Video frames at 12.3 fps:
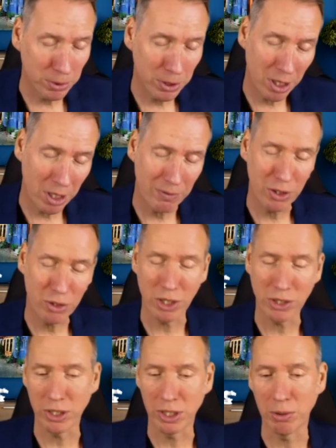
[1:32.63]
kind of
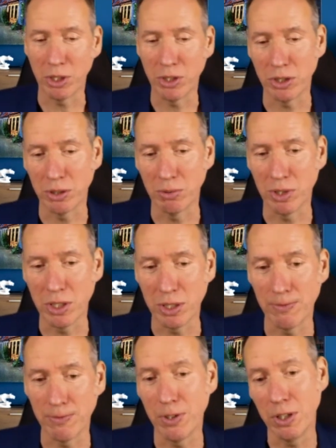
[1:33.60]
interesting question, which
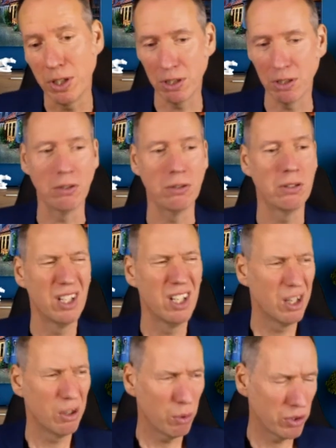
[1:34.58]
is for you,
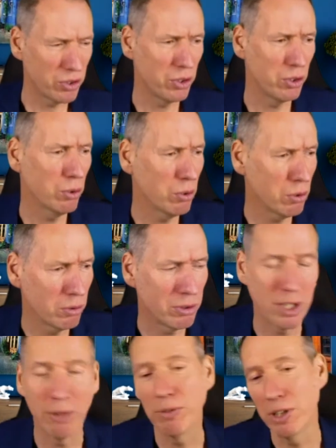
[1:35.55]
what's your
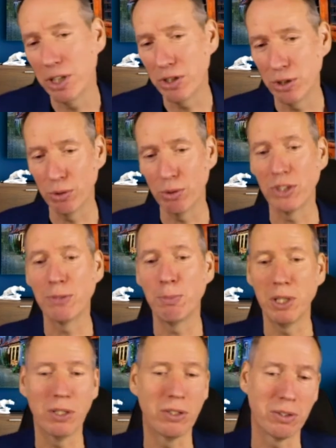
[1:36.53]
definition or
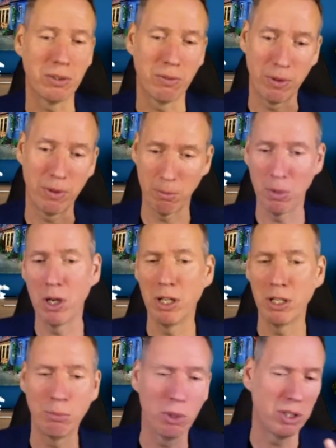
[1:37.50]
experience of the
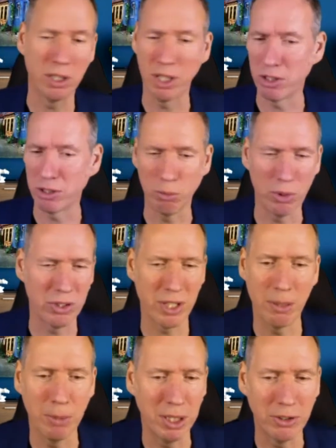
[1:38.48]
mind body connection? What does that
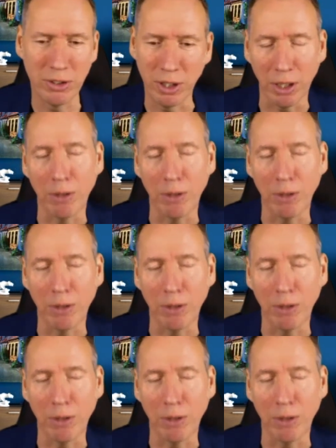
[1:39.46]
mean to you?